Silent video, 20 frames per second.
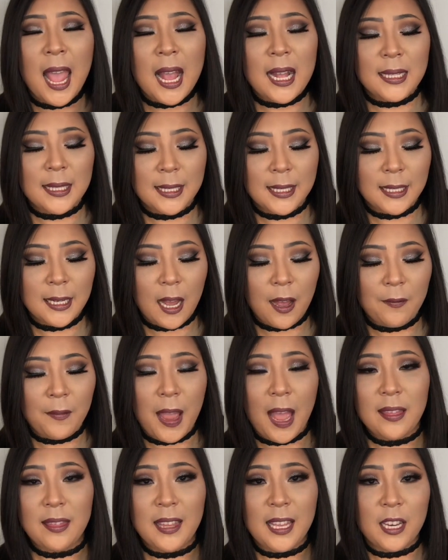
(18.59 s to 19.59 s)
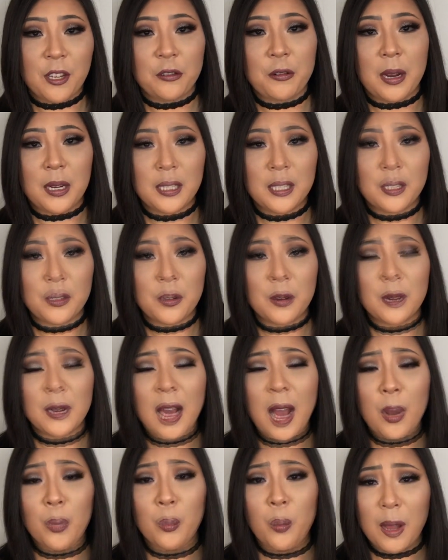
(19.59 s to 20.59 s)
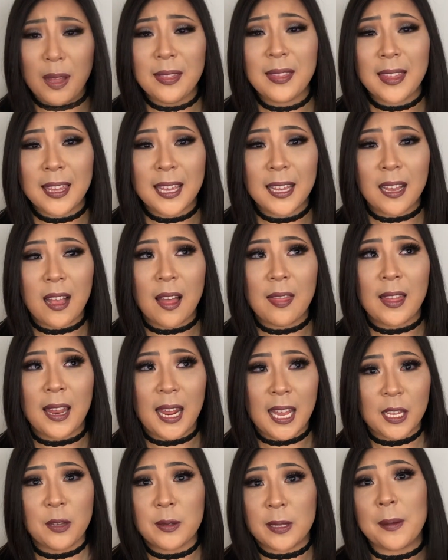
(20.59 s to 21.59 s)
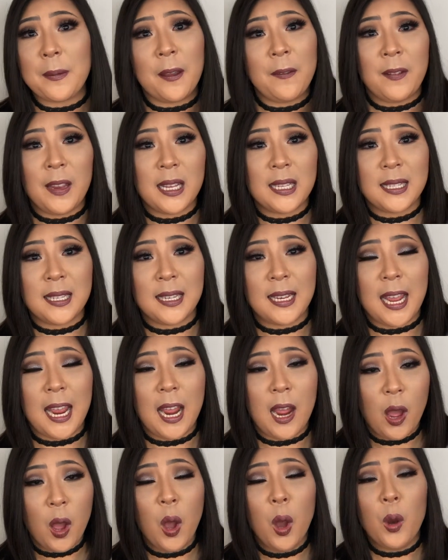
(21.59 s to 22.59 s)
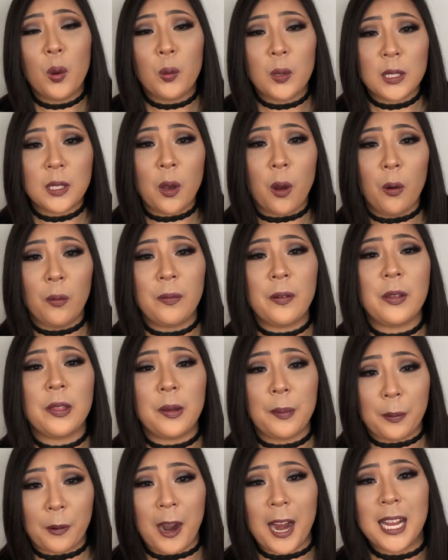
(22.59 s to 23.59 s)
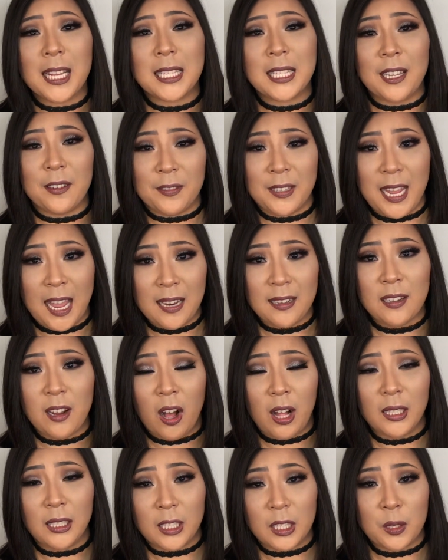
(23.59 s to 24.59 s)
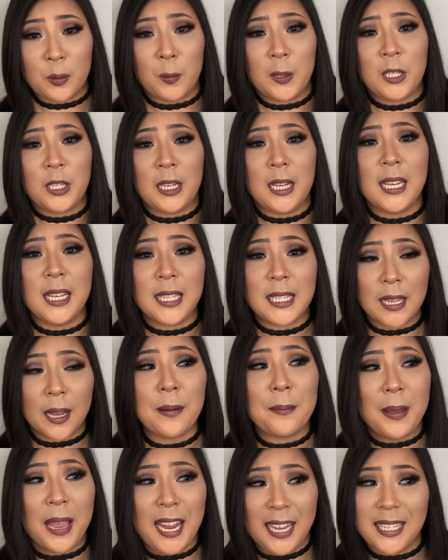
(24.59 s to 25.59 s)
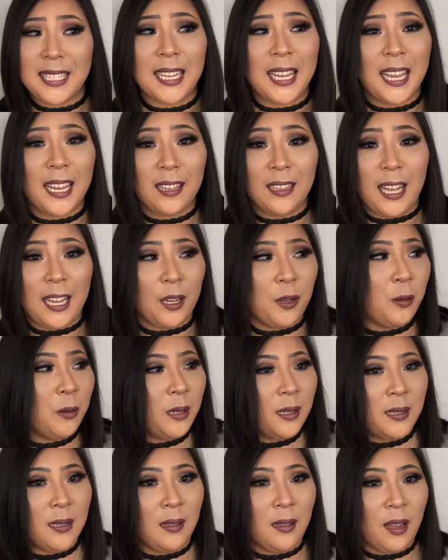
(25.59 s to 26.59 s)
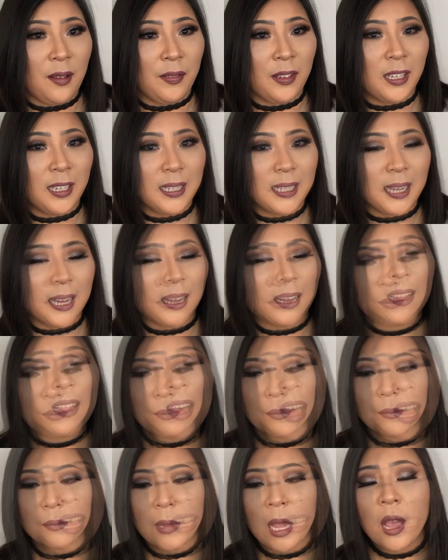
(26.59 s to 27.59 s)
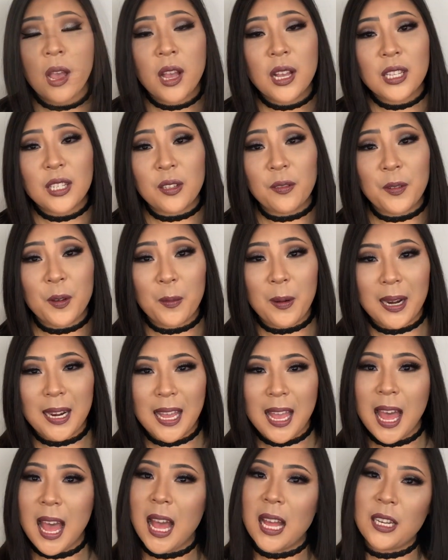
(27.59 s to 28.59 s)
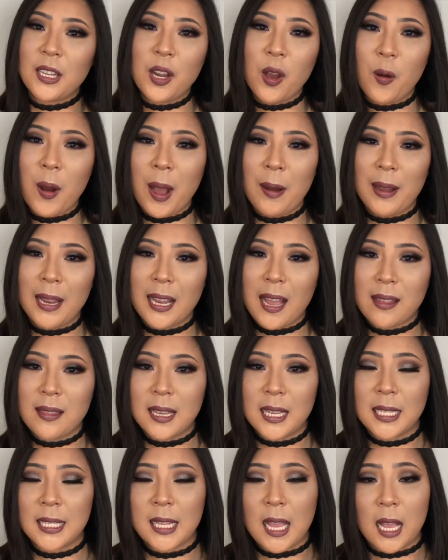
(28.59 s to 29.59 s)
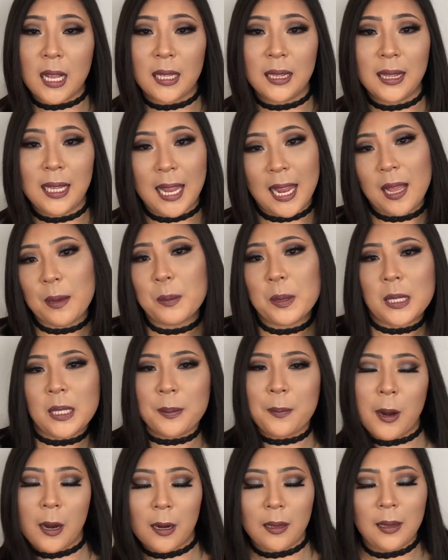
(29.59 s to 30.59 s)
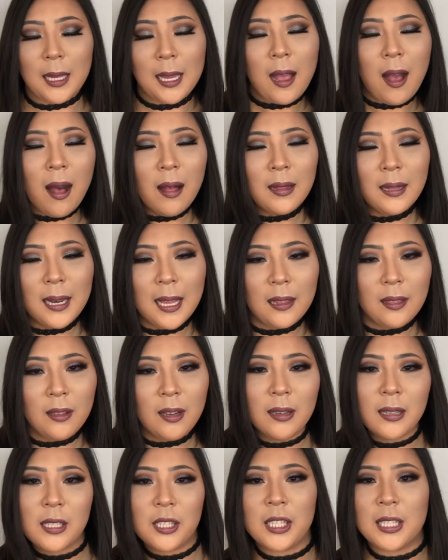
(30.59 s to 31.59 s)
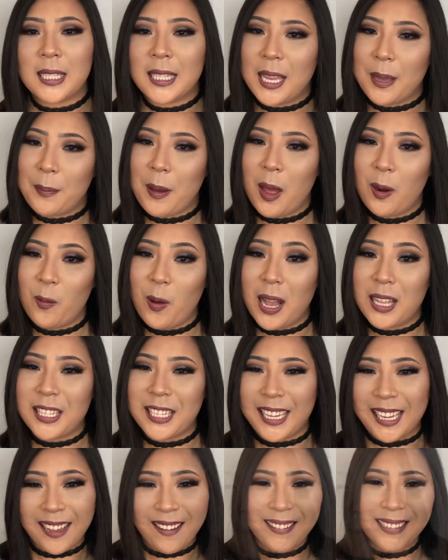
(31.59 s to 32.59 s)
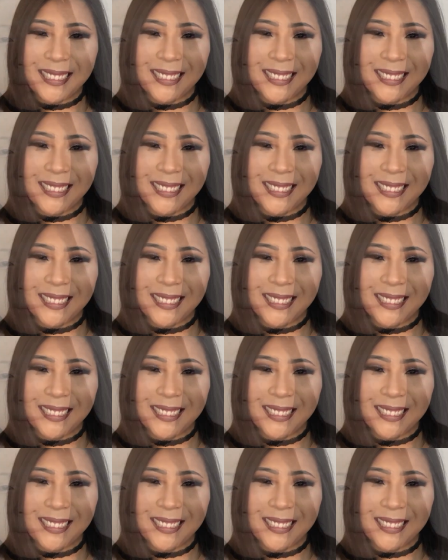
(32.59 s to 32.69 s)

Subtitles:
and stuff at the drugstore. So not one thing that I used on my face today was over the price of $10, which is amazing. Like, who doesn't love a good deal? So if you want to know how I got this glam sparkly holiday look, just keep on watching.